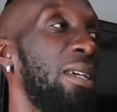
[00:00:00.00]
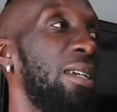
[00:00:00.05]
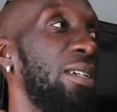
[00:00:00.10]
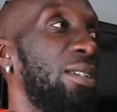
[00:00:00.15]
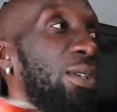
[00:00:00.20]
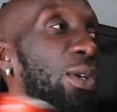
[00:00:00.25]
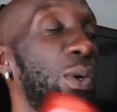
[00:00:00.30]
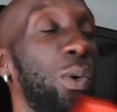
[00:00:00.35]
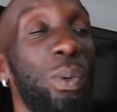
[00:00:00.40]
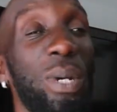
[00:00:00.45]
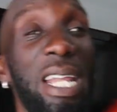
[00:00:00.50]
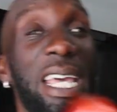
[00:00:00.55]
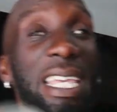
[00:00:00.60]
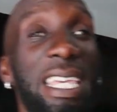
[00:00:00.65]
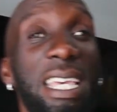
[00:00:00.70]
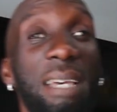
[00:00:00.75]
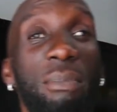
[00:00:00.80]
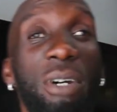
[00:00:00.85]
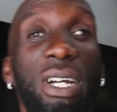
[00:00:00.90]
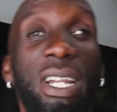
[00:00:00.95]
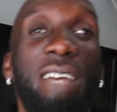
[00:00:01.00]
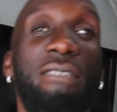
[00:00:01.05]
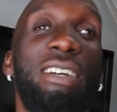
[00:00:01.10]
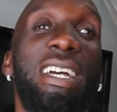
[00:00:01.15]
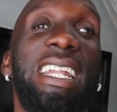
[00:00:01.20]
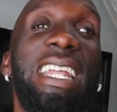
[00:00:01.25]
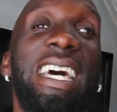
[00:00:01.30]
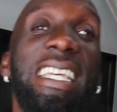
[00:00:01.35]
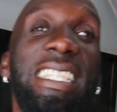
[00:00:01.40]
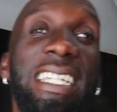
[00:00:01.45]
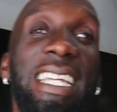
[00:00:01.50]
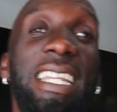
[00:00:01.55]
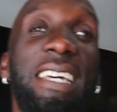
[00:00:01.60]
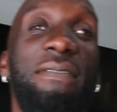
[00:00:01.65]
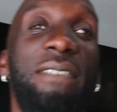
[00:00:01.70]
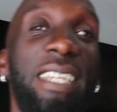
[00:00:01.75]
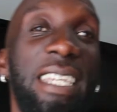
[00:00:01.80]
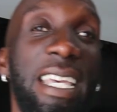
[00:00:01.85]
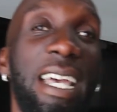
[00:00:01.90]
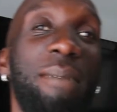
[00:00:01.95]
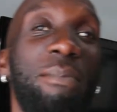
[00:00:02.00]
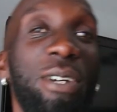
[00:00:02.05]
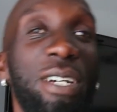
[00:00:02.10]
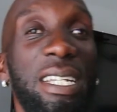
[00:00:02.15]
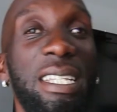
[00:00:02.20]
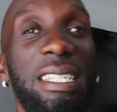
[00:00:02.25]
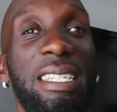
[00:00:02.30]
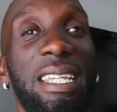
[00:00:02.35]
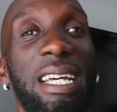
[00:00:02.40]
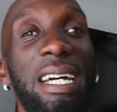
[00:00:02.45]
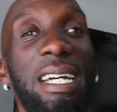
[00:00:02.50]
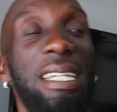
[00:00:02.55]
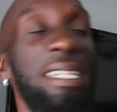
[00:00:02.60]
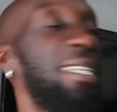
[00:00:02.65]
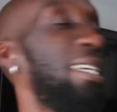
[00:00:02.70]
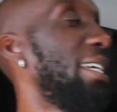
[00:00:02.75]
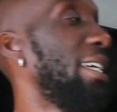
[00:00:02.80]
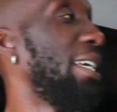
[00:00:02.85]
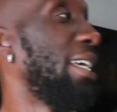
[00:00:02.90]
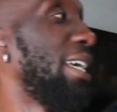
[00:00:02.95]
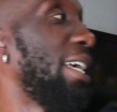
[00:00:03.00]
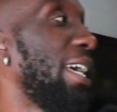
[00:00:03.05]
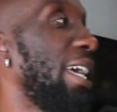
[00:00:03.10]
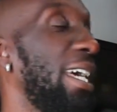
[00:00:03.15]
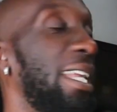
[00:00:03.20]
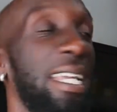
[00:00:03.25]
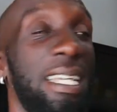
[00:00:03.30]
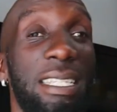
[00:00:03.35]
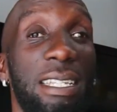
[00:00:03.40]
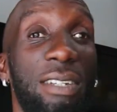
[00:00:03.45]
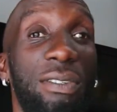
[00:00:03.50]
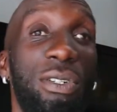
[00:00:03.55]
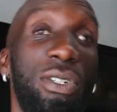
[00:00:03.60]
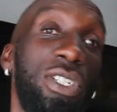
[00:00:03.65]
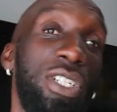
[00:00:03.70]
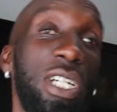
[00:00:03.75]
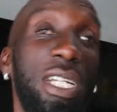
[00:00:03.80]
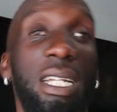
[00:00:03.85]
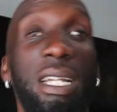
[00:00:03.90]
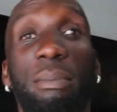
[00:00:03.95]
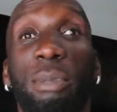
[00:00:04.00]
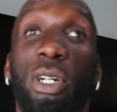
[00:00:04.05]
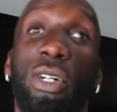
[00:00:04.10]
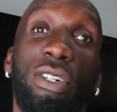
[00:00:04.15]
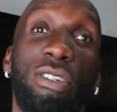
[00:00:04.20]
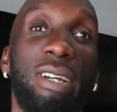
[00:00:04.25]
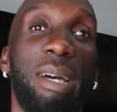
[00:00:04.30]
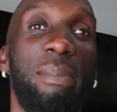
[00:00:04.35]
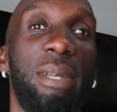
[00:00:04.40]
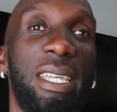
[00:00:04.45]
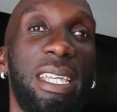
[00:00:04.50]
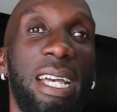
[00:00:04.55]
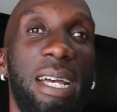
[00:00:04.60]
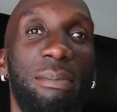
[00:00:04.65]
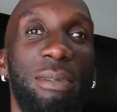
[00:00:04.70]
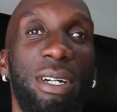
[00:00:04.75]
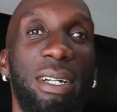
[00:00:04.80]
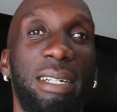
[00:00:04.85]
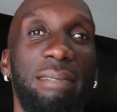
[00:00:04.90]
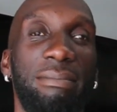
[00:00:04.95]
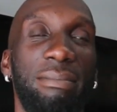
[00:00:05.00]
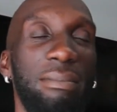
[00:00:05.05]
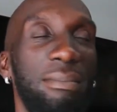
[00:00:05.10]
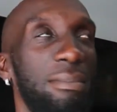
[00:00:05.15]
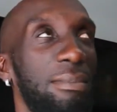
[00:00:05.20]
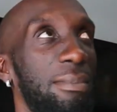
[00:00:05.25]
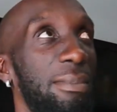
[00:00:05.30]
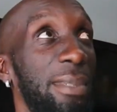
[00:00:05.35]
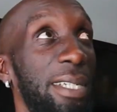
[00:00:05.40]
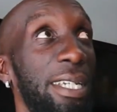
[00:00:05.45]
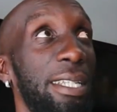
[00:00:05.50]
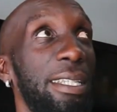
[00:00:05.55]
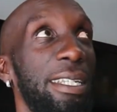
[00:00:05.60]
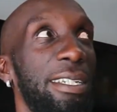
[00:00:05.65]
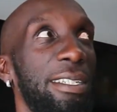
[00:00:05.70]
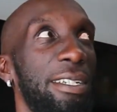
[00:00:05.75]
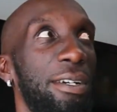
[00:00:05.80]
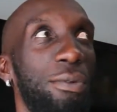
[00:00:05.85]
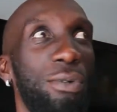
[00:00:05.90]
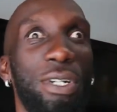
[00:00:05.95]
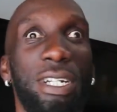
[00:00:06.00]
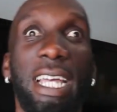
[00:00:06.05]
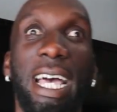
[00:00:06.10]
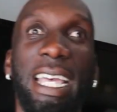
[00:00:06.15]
So when I came out, I realized I left the camera inside. And I said, oh shit, let me go grab the camera. There's that word.